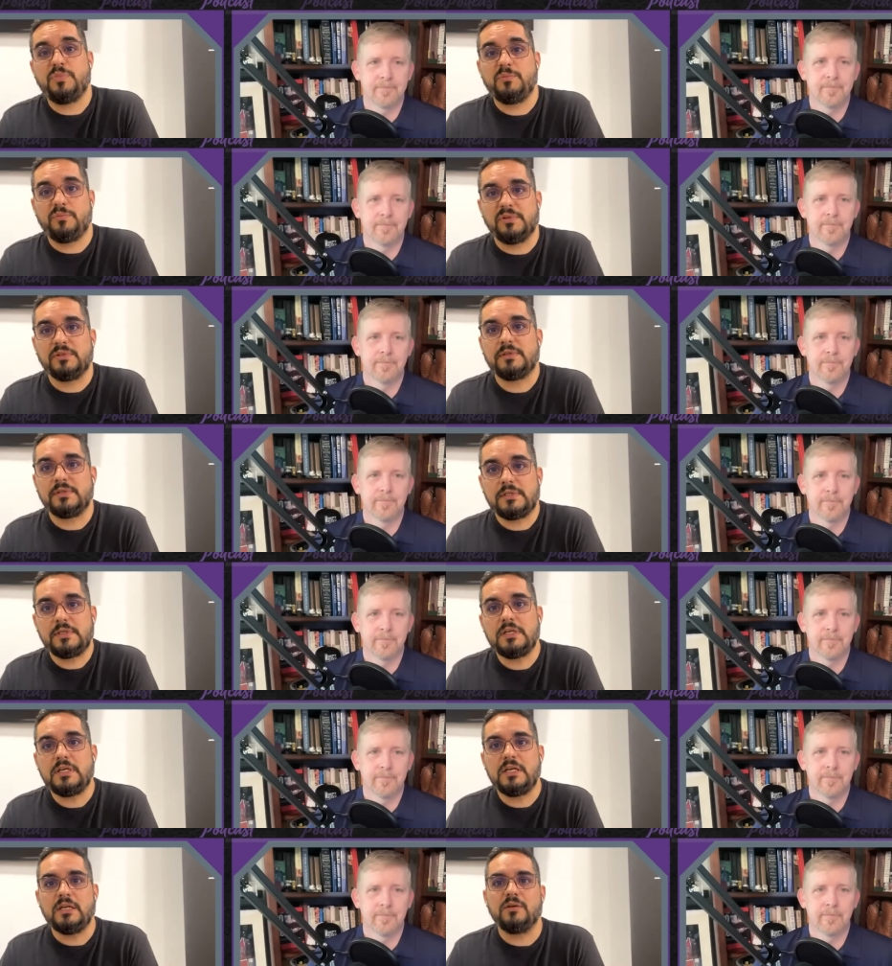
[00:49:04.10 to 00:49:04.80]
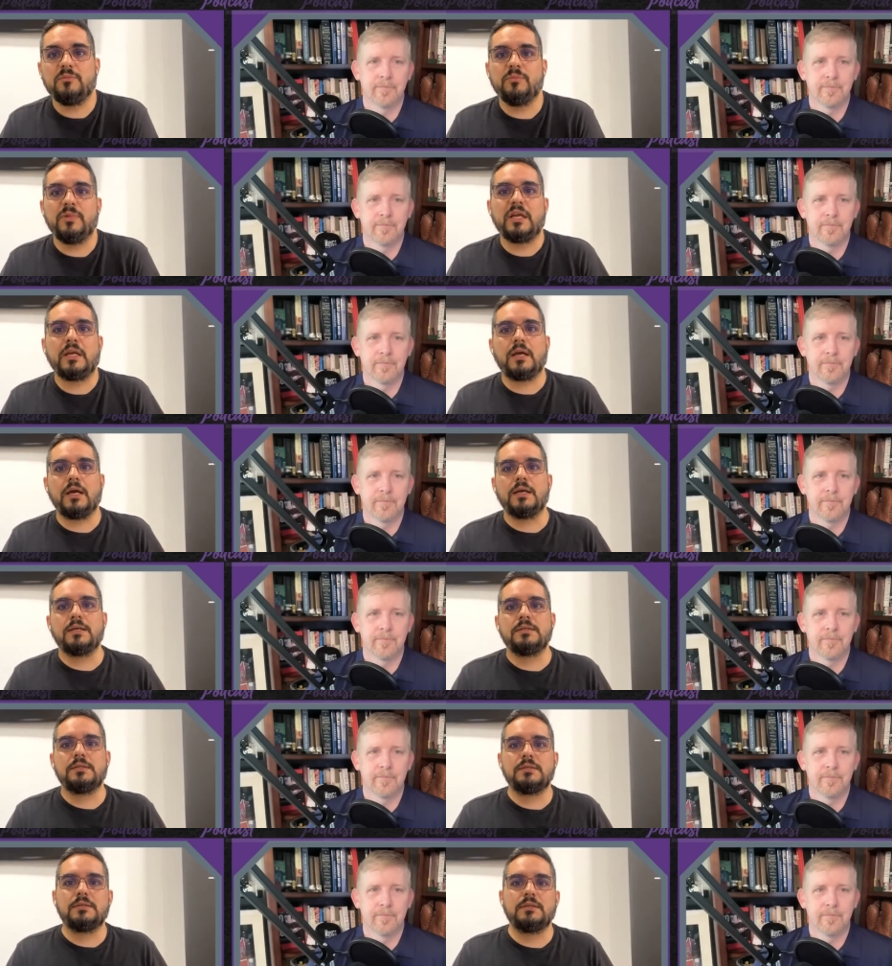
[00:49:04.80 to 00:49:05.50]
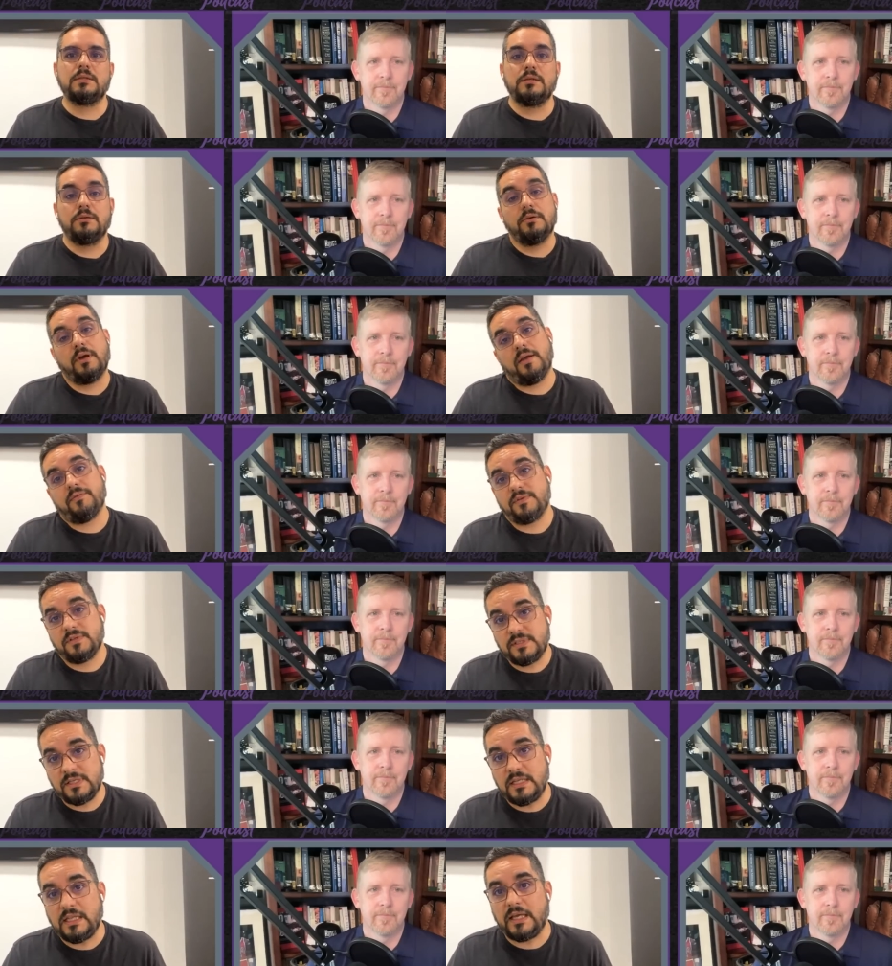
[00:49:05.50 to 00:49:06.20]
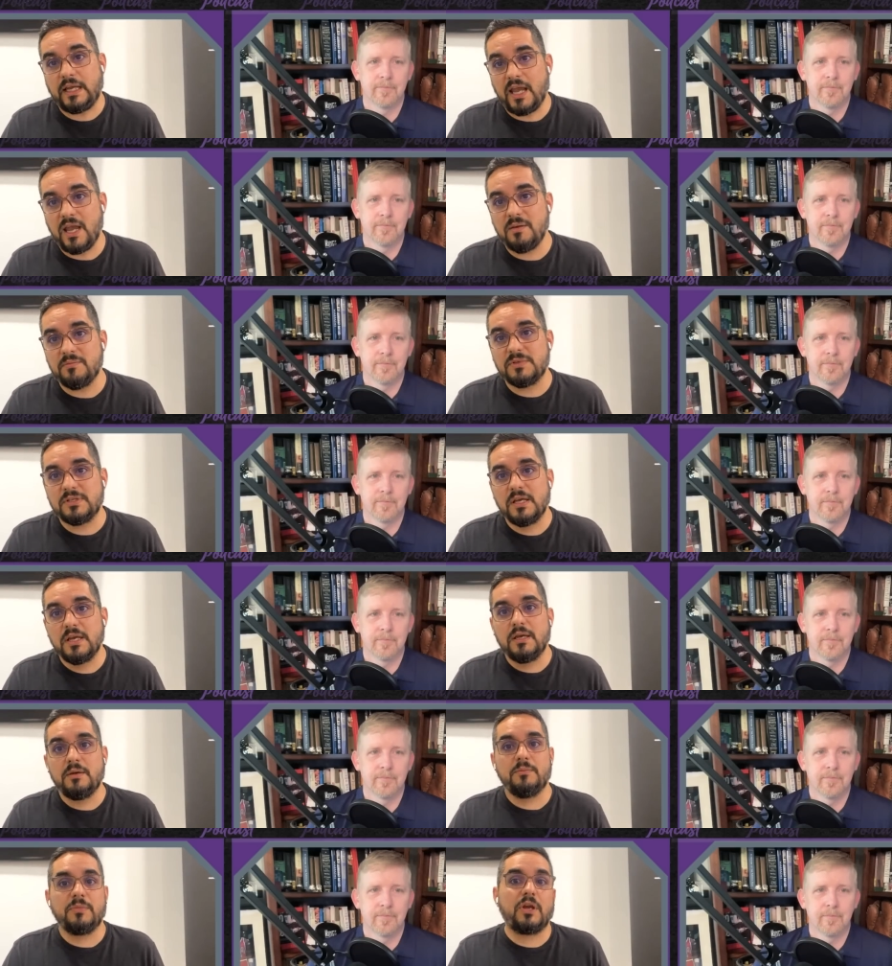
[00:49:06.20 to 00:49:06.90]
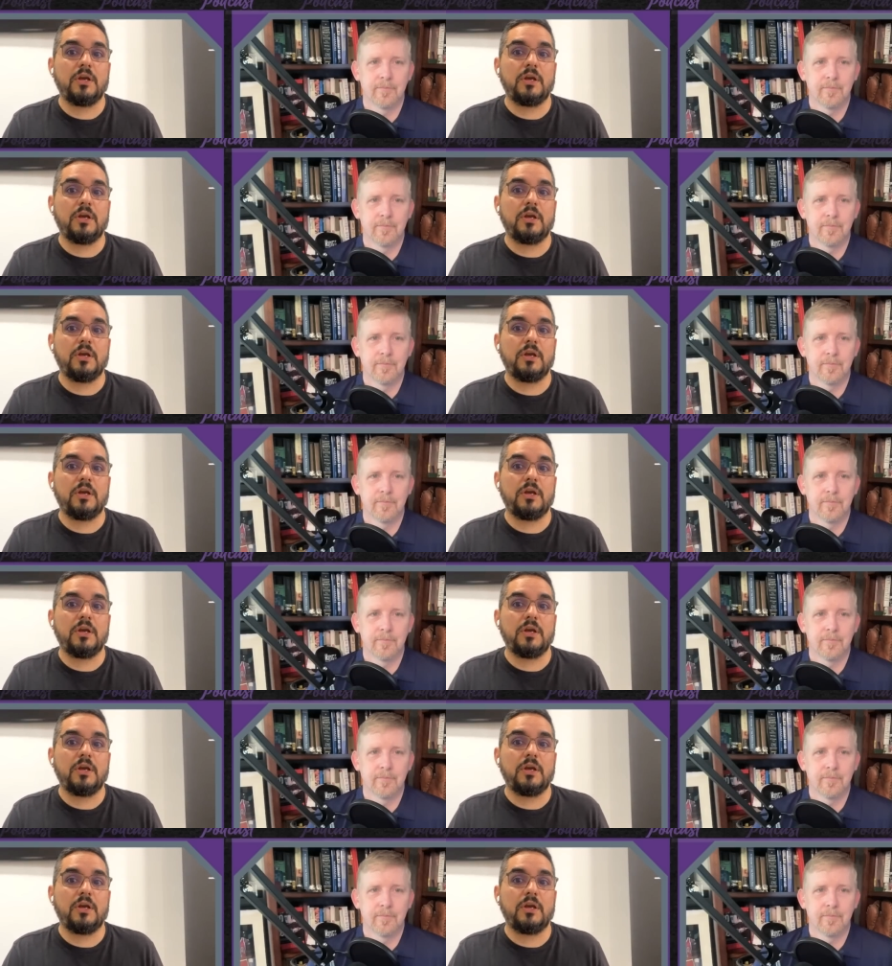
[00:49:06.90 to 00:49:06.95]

Speaker 1: for people to see because you have to see the games.